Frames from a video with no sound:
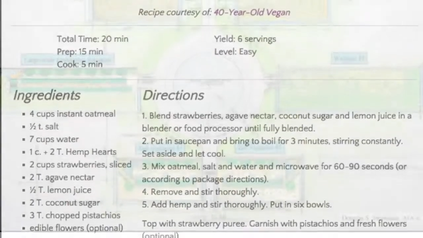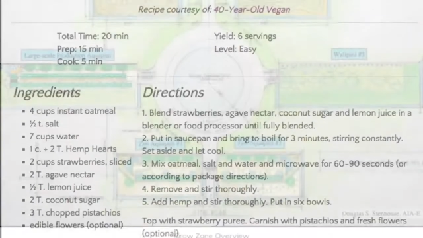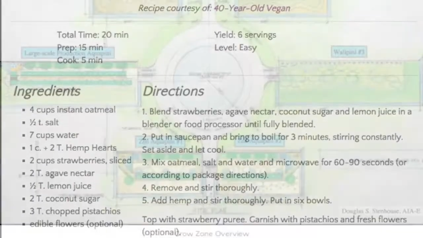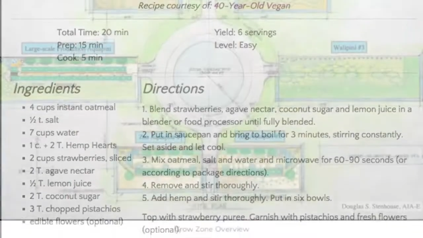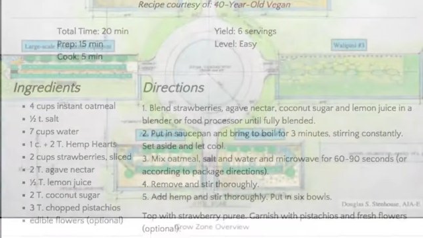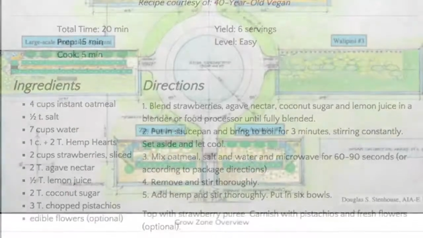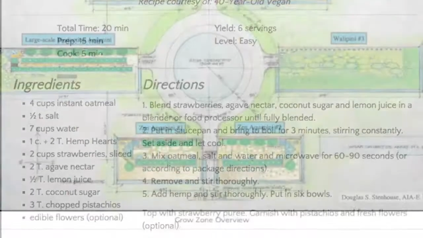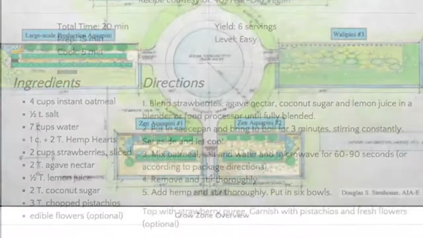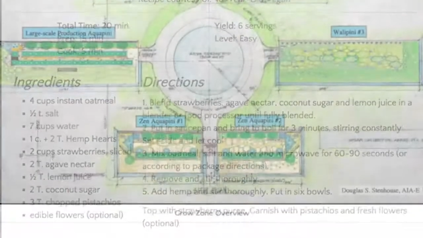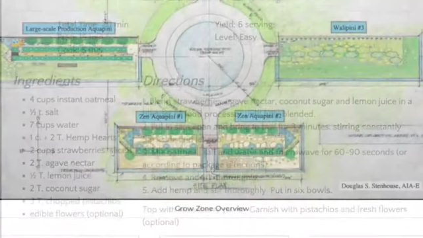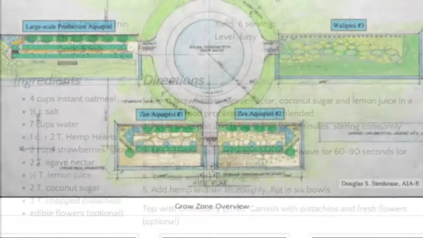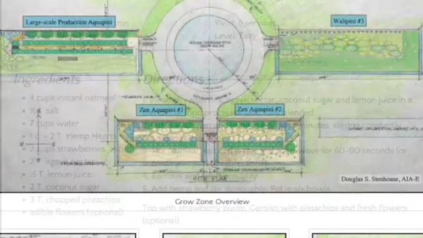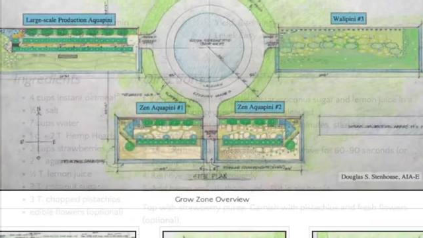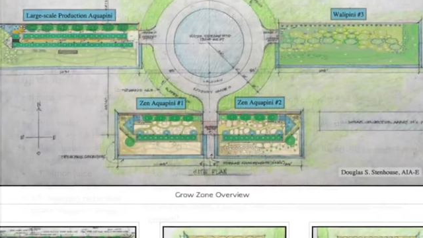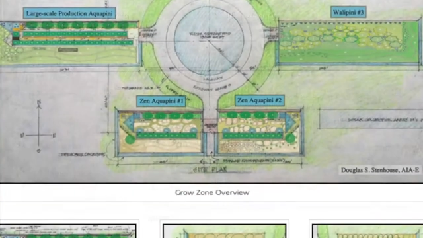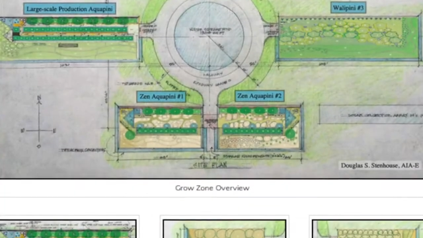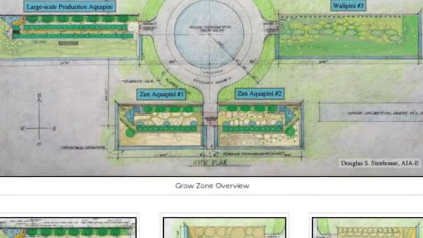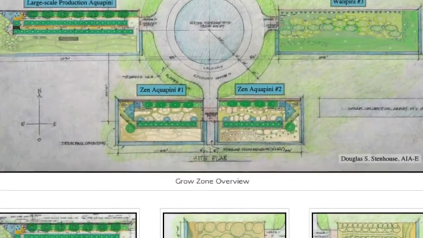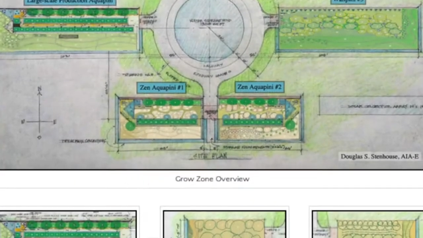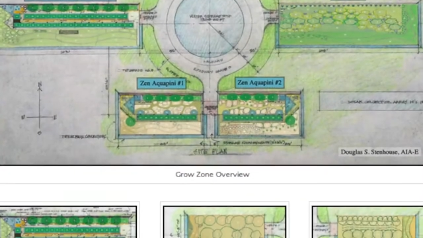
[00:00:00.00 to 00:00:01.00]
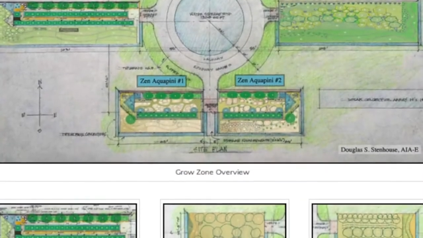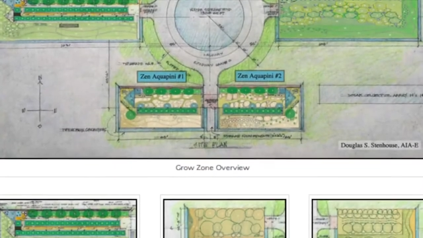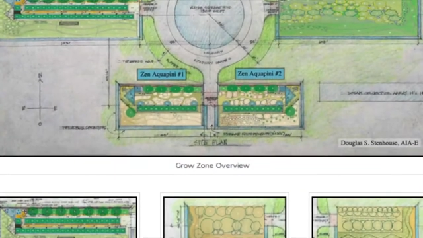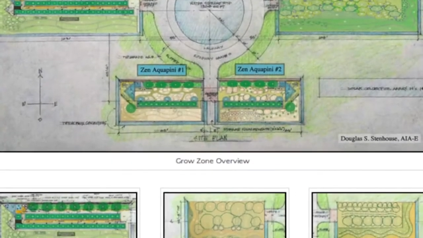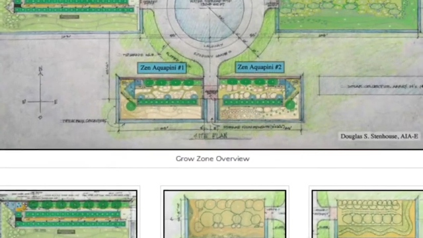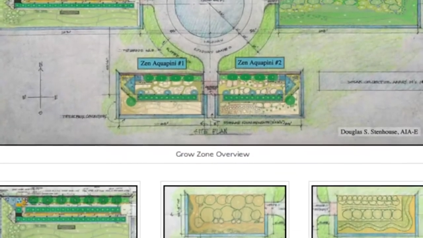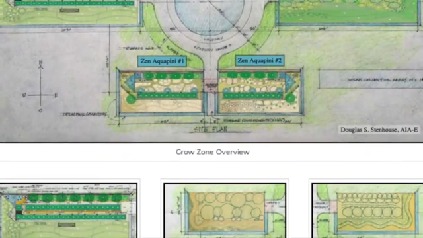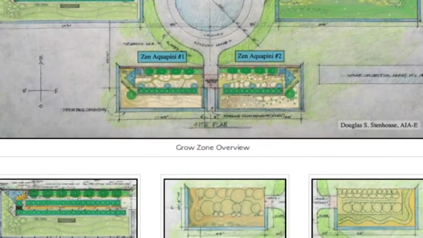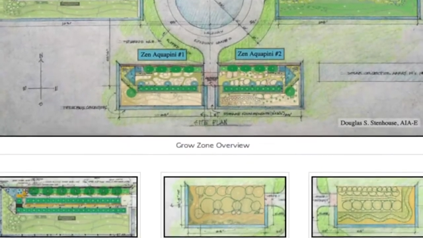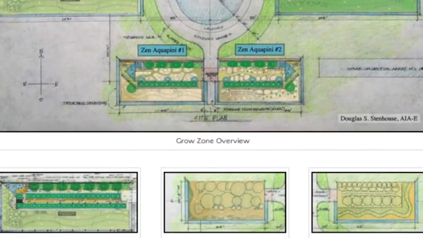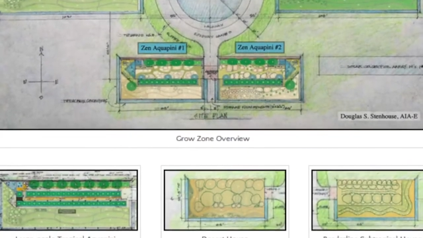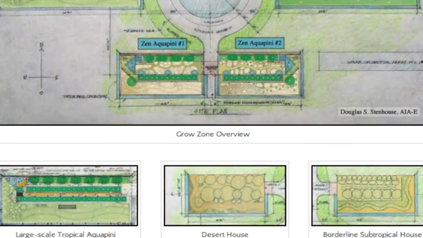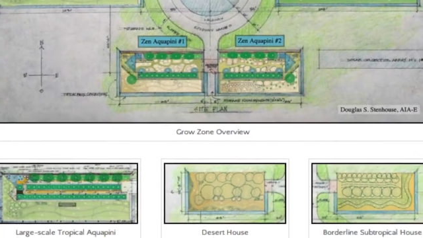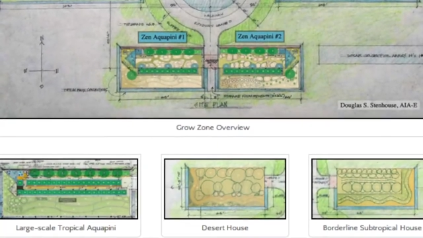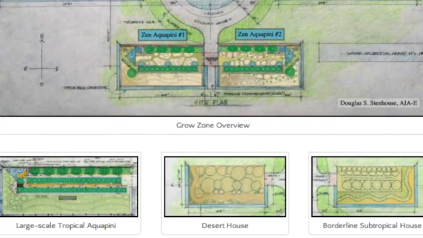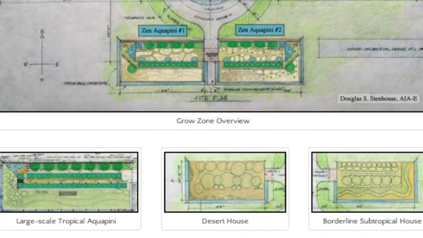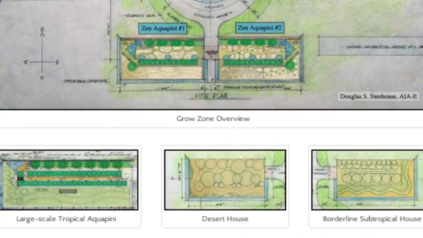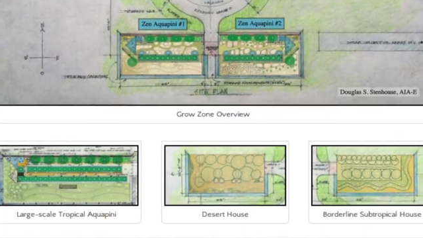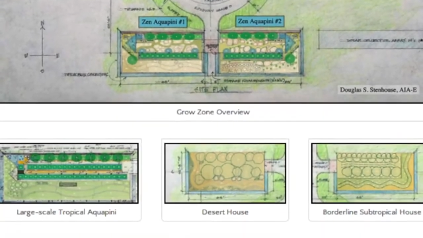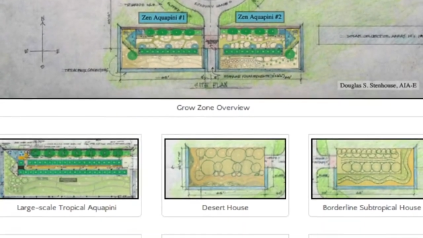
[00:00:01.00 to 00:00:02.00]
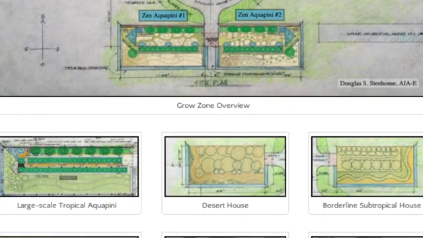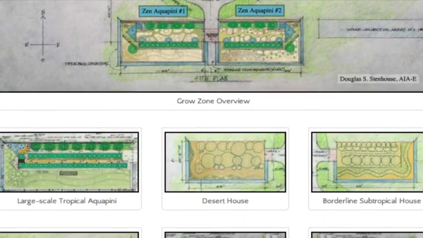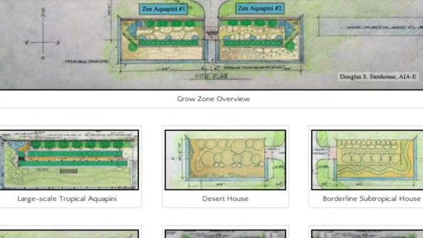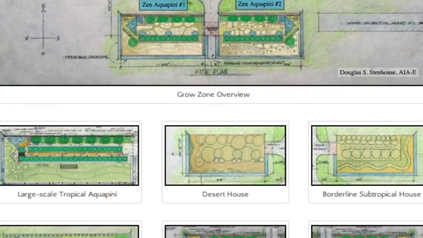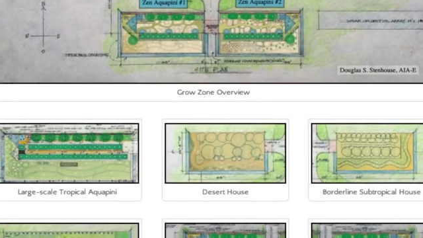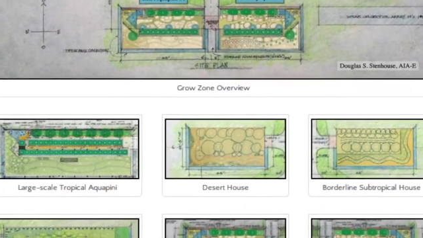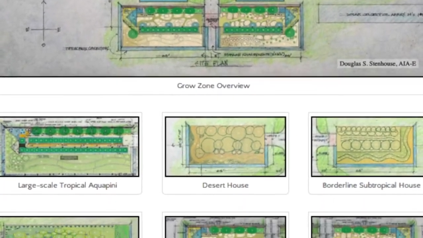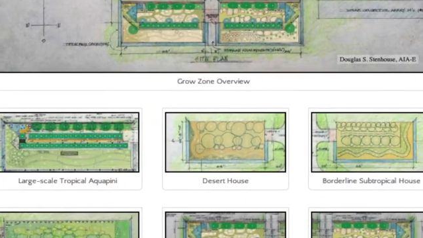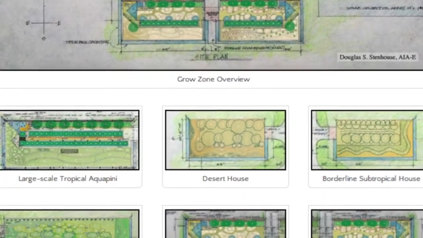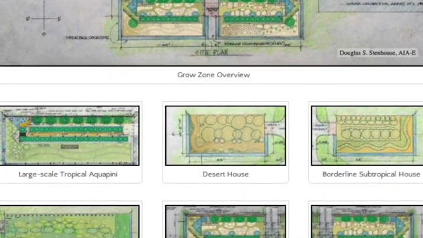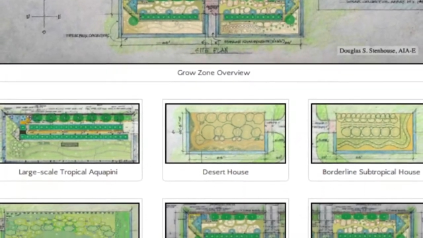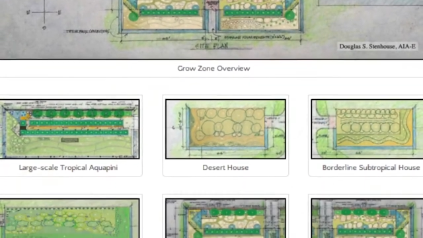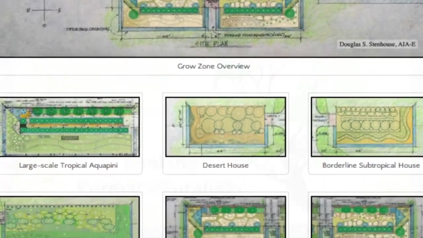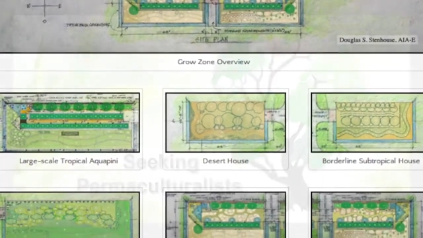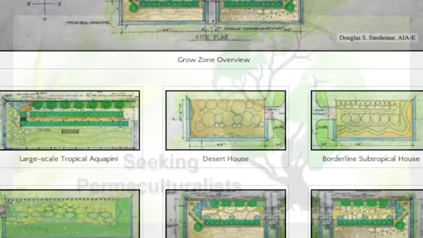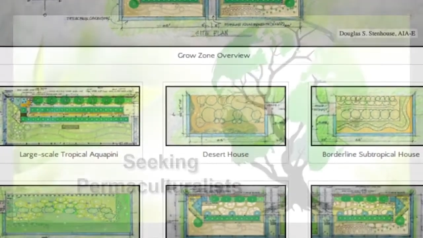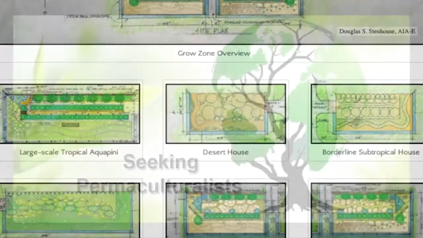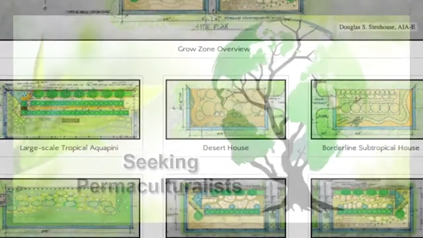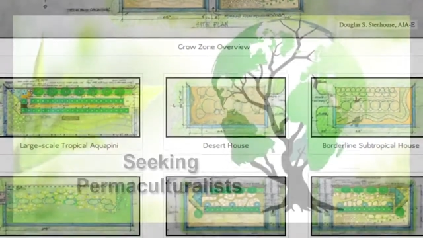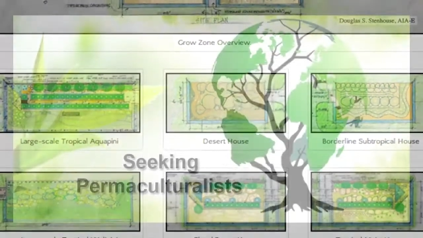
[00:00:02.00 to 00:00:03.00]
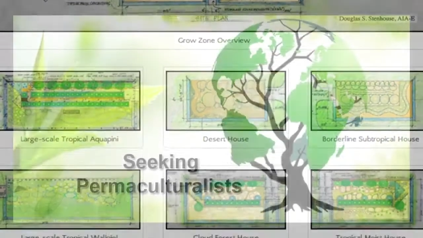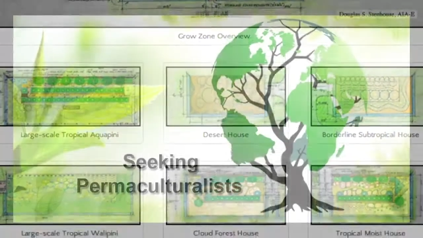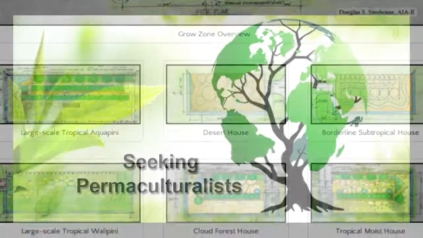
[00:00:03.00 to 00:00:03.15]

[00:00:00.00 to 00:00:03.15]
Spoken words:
Nobody's mouth can be seen.